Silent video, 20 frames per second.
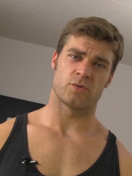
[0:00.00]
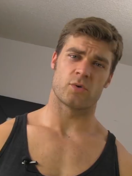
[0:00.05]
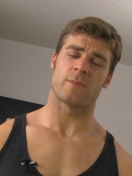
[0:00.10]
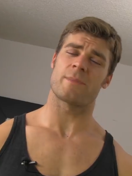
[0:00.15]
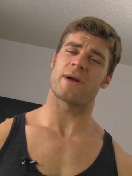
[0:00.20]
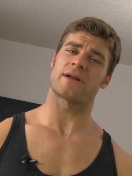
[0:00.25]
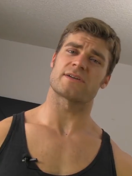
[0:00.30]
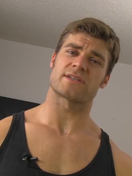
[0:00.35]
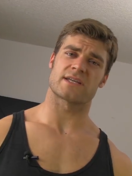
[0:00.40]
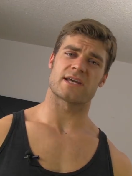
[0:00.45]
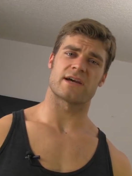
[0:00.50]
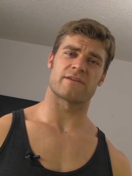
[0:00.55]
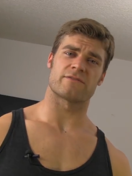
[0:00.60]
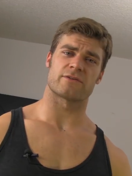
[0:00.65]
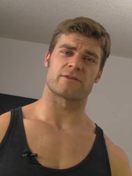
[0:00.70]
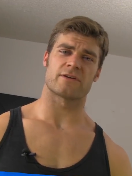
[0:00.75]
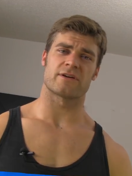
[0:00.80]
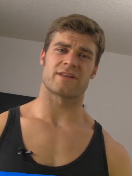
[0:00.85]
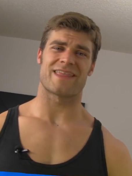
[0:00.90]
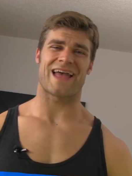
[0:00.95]
We're about to
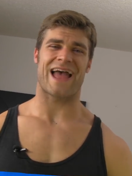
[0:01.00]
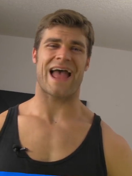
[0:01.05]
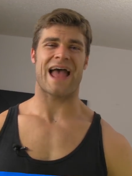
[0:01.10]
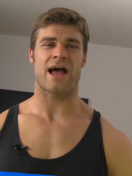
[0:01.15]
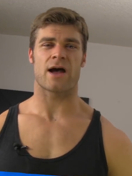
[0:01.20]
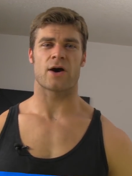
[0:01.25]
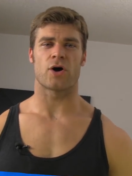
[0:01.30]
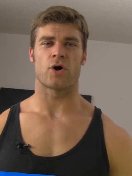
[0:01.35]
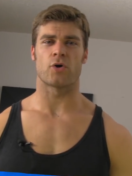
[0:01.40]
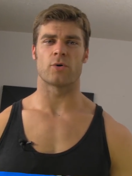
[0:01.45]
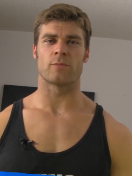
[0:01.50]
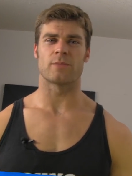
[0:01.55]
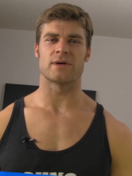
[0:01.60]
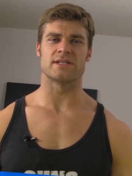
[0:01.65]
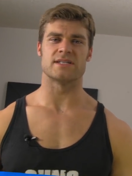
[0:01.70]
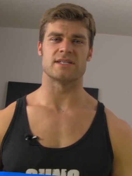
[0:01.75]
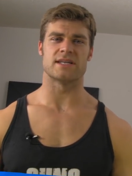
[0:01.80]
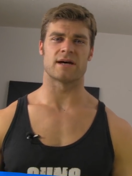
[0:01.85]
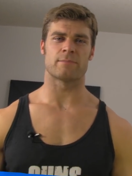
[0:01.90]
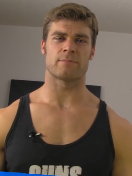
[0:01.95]
cover the at-home
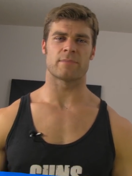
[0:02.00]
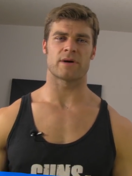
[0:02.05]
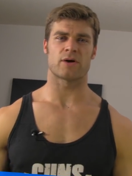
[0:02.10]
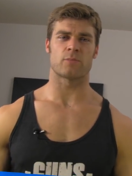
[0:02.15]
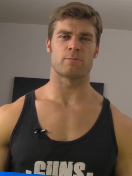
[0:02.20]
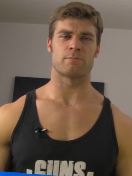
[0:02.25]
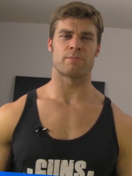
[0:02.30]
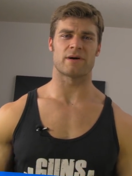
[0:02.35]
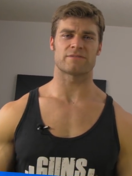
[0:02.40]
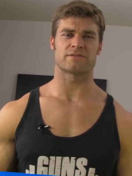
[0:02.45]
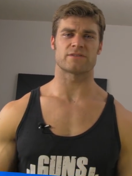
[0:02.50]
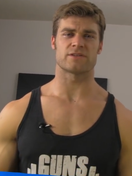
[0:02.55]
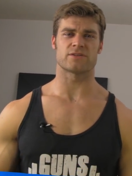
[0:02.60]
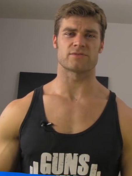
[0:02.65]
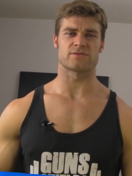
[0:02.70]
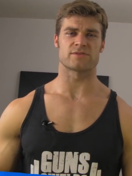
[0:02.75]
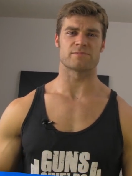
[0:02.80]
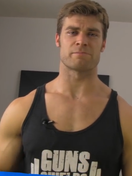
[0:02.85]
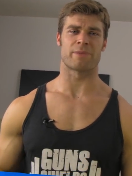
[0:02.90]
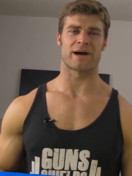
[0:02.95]
dumbbell buff
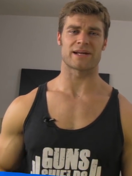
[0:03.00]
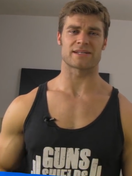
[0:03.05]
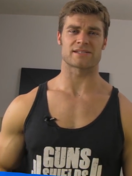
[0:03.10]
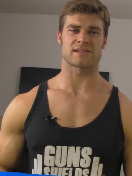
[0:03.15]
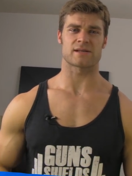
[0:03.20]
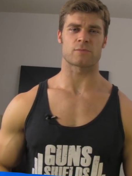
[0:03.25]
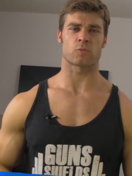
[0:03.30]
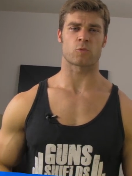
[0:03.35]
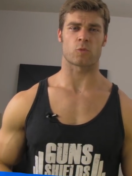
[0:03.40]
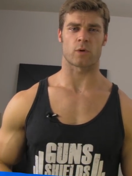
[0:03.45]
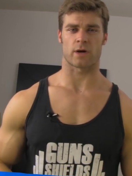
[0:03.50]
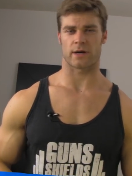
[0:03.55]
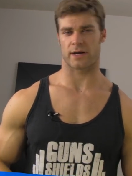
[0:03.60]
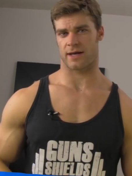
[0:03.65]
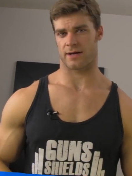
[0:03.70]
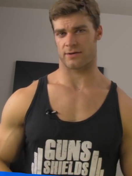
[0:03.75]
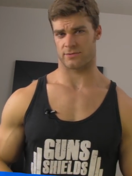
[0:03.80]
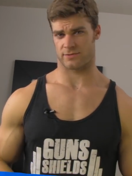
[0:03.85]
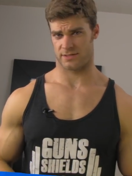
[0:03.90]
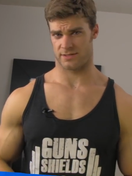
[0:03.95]
dude bicep
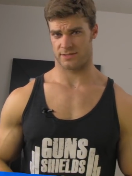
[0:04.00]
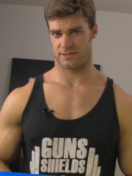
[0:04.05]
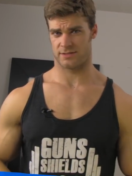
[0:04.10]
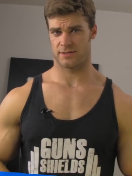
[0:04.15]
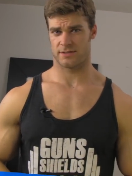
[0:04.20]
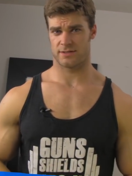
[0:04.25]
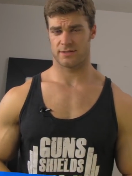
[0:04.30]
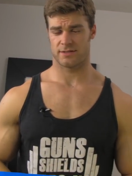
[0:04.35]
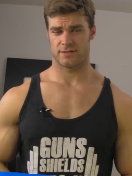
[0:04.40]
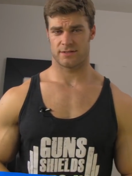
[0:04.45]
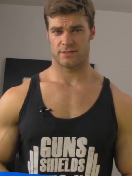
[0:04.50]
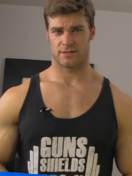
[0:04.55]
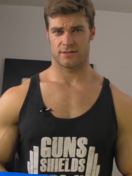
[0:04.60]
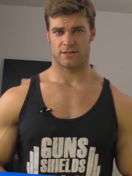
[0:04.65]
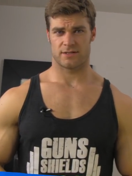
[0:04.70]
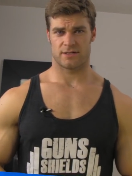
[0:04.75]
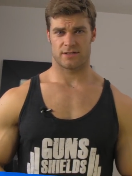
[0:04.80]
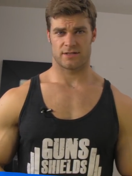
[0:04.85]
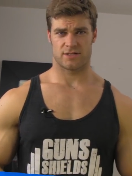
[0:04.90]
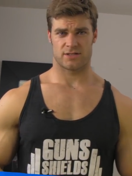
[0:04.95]
workout.
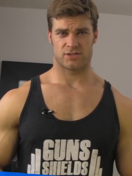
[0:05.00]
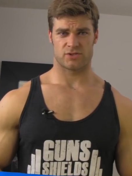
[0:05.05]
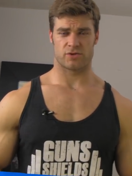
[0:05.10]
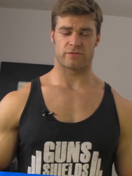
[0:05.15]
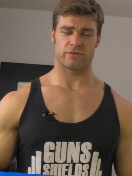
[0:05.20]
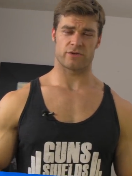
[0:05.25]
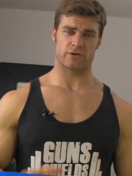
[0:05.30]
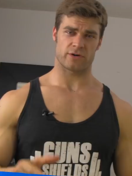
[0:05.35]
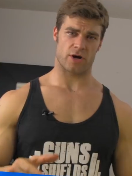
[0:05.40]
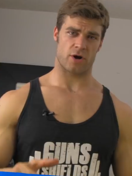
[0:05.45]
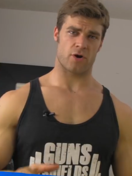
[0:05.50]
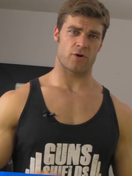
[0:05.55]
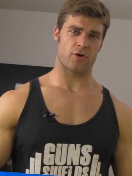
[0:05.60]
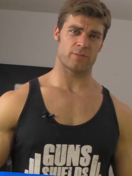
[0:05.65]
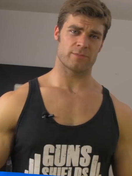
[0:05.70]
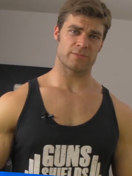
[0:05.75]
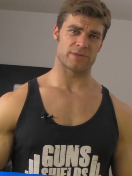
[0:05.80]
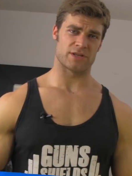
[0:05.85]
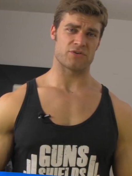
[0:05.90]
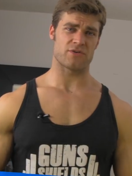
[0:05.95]
So if you're at
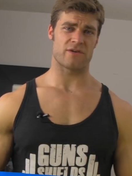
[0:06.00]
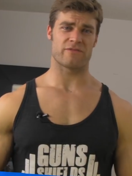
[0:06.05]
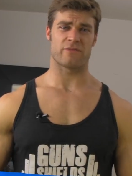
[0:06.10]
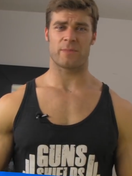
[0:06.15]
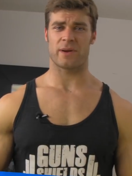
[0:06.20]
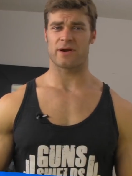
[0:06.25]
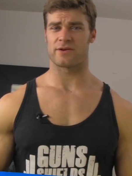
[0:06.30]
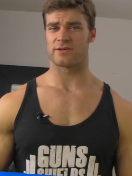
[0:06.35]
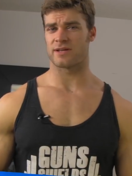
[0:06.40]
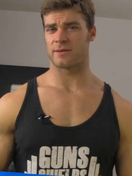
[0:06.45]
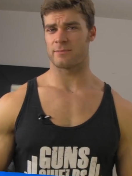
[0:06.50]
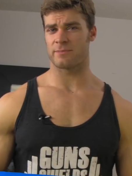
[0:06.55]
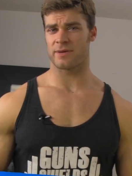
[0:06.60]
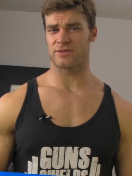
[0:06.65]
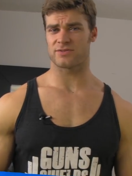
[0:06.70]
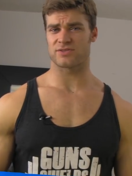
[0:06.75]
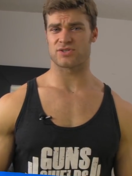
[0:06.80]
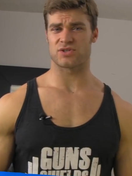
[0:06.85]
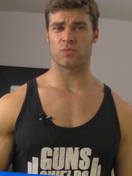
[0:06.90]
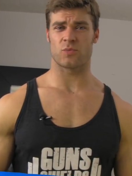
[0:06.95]
home and you have a pair of
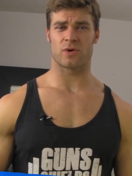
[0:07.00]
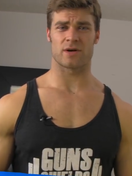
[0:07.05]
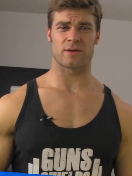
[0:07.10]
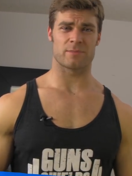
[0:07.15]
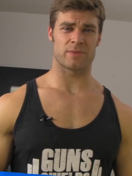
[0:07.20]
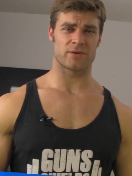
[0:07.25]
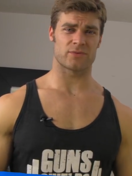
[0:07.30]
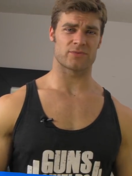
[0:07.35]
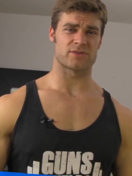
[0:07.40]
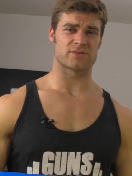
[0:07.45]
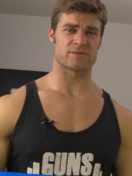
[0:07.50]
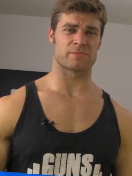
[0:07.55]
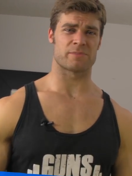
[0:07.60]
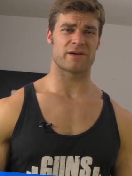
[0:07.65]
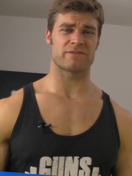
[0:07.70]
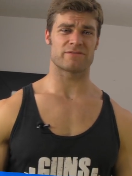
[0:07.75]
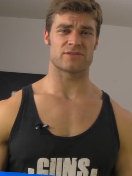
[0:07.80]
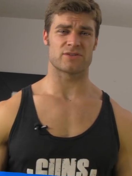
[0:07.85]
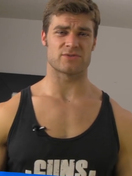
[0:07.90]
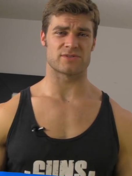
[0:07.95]
dumbbells and you wanna build those
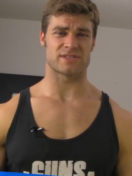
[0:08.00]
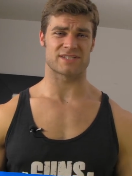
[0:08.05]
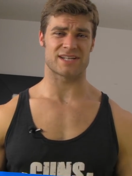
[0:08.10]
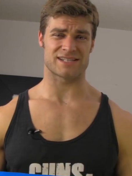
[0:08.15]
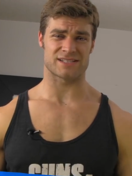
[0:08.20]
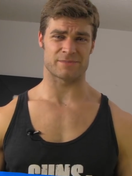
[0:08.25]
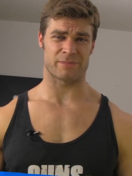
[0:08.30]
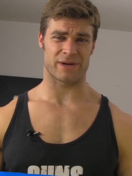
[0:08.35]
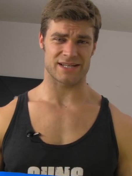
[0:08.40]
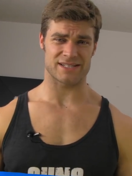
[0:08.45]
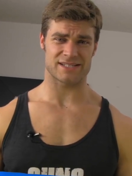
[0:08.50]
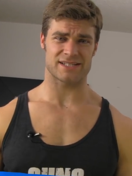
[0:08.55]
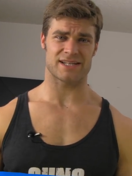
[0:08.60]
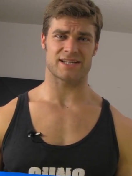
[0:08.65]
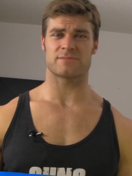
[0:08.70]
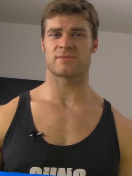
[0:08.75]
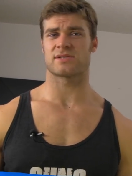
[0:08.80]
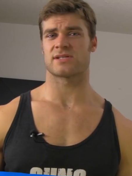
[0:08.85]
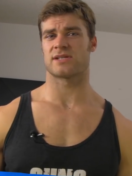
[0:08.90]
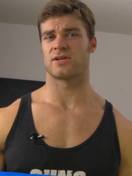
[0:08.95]
buff dude sized
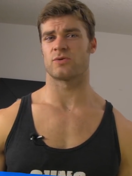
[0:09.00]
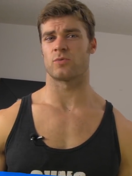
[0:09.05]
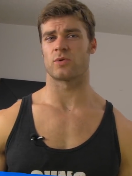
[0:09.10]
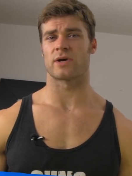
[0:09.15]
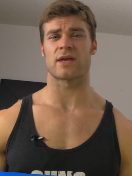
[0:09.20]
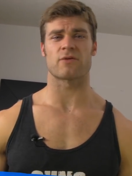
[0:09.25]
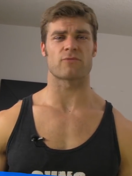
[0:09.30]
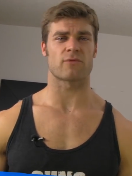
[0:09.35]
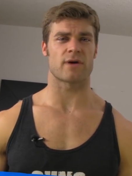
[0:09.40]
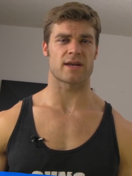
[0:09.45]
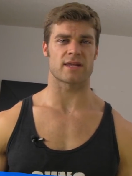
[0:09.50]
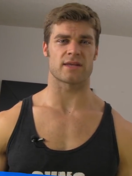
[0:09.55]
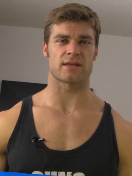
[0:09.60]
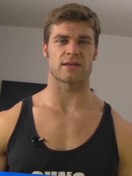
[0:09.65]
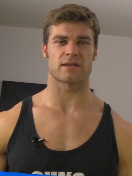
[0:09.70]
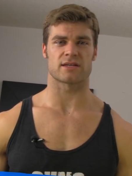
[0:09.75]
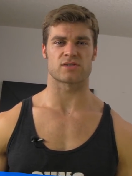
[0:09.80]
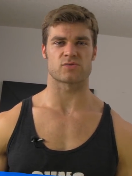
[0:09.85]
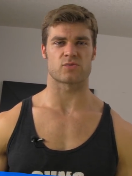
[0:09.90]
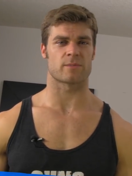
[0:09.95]
biceps, well get ready
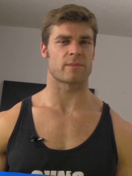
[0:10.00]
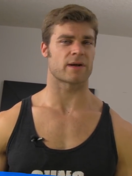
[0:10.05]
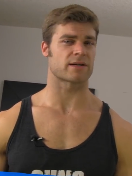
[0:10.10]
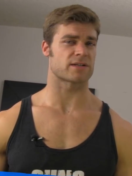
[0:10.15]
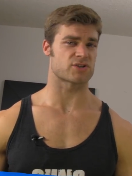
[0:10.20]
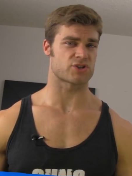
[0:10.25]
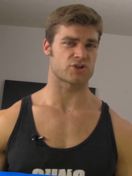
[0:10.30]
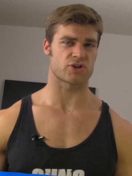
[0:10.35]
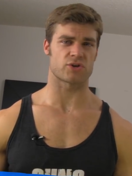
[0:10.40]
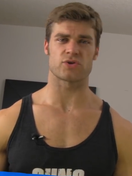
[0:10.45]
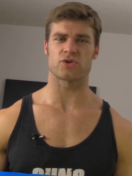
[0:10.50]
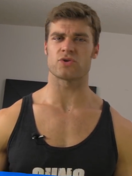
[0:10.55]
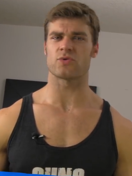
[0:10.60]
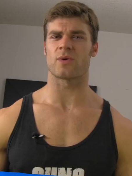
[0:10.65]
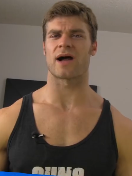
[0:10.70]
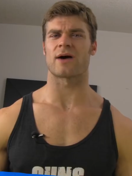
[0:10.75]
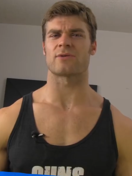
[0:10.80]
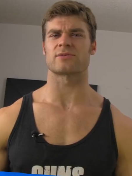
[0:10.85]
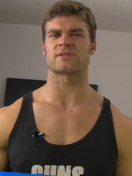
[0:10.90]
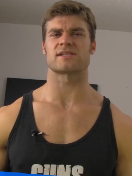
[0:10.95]
because we're about to show you
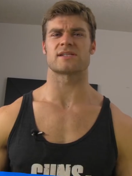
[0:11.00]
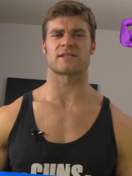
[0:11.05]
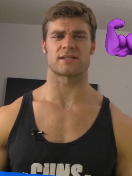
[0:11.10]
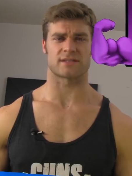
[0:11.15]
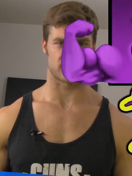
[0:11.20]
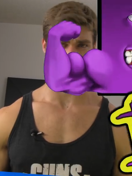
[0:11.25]
how it's done.